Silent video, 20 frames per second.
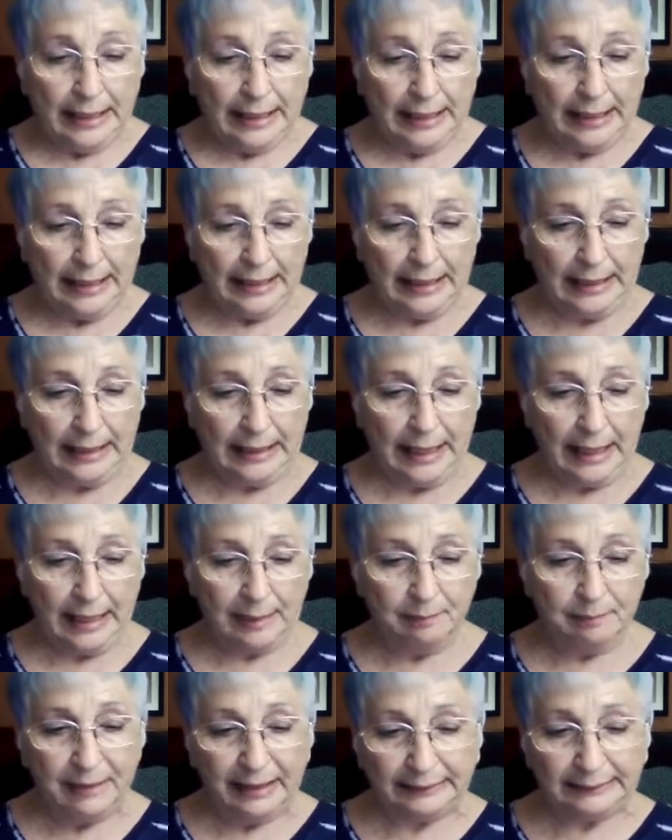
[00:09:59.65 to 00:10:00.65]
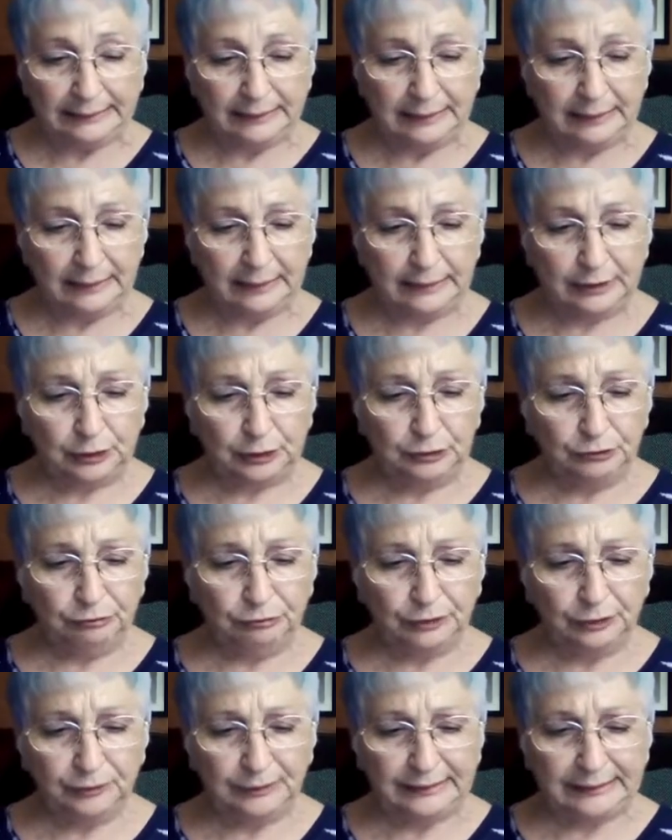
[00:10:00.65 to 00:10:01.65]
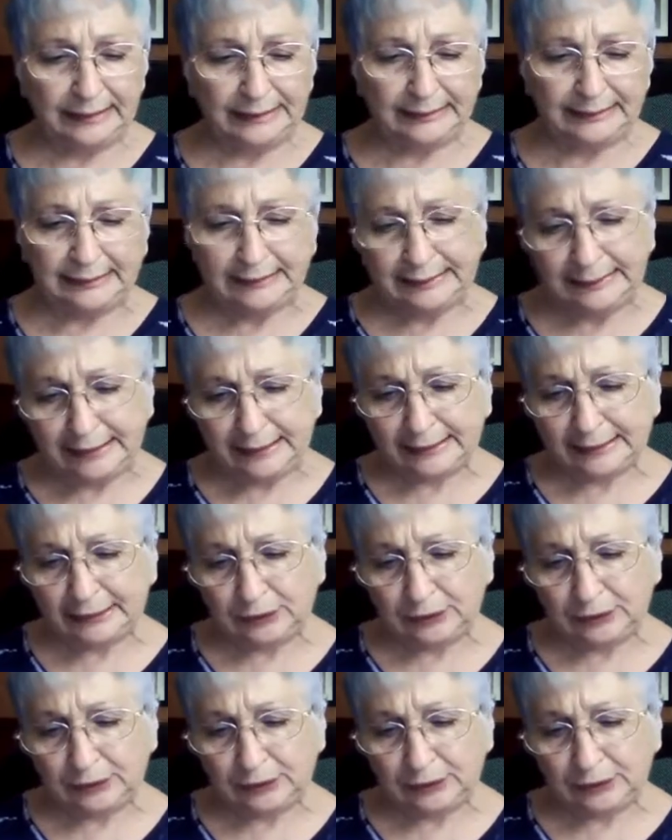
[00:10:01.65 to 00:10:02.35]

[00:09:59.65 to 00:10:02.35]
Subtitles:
I missed the Route 66